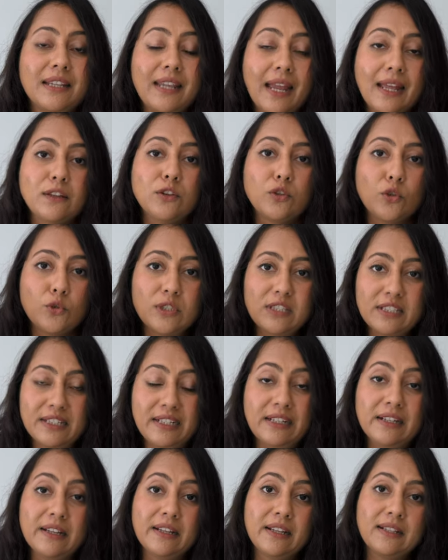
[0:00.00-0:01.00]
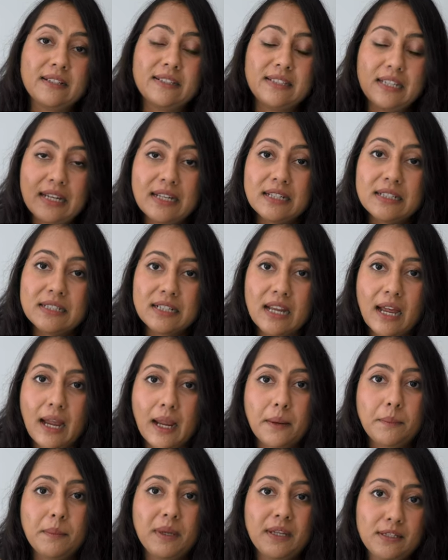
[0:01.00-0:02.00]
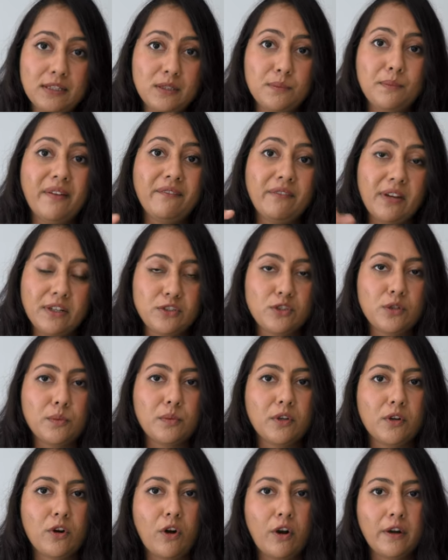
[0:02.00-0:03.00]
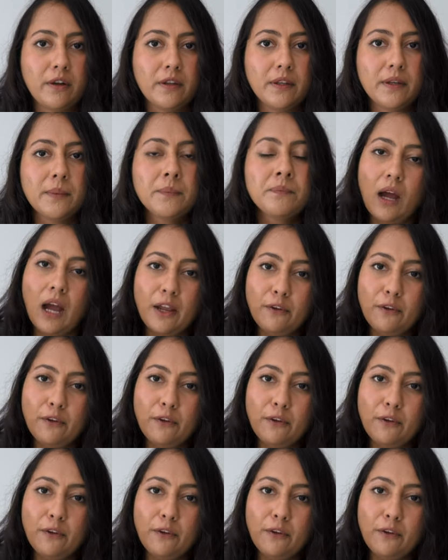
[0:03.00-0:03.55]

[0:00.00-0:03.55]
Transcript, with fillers: get those seedlings in time into my vegetable garden.